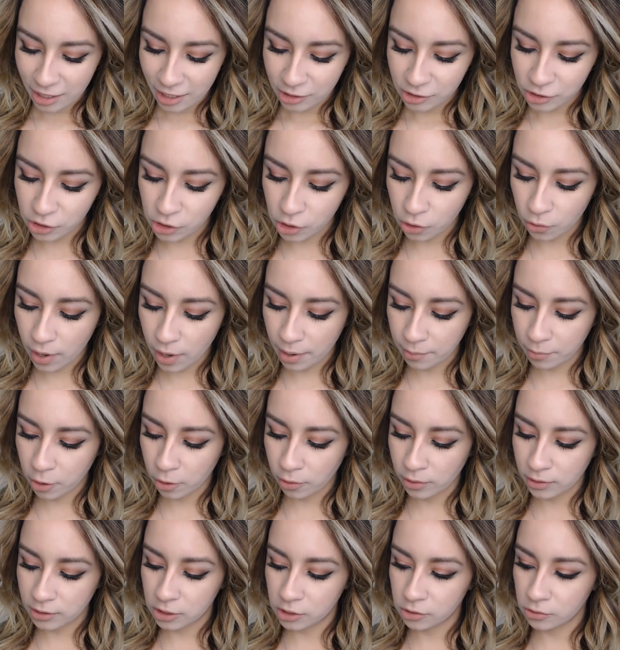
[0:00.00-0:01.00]
So I'm
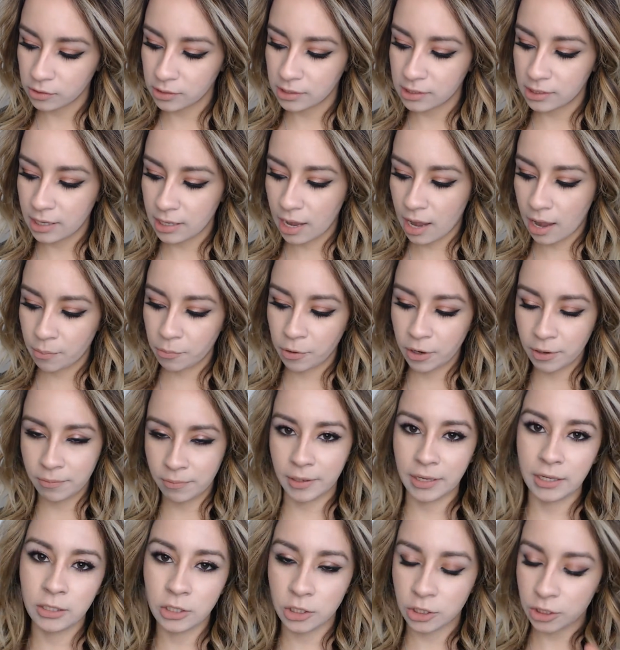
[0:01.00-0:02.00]
going to use the Après
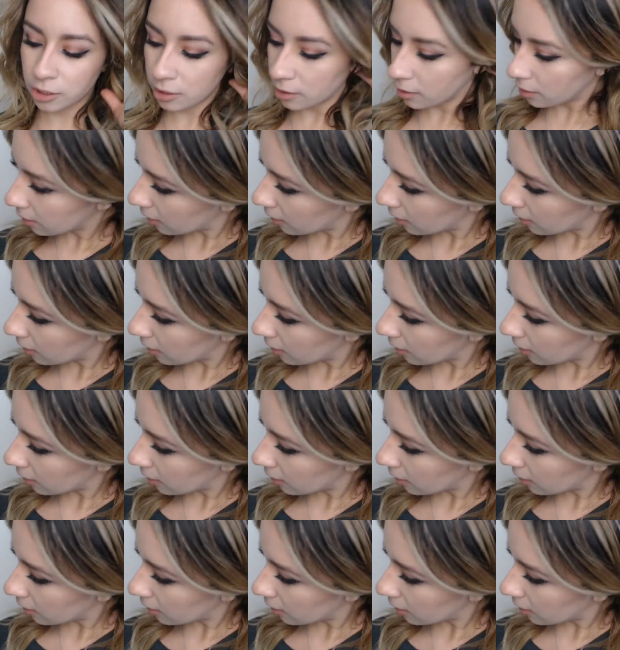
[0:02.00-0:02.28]
Beach